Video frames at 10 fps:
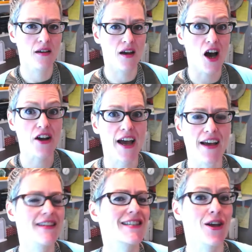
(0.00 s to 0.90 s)
Okay,
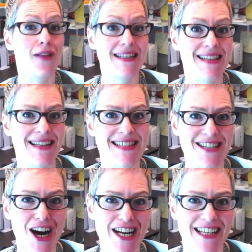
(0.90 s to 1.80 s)
so let's get
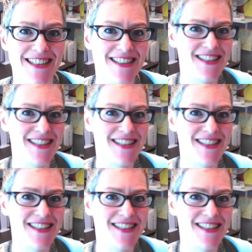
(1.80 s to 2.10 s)
started.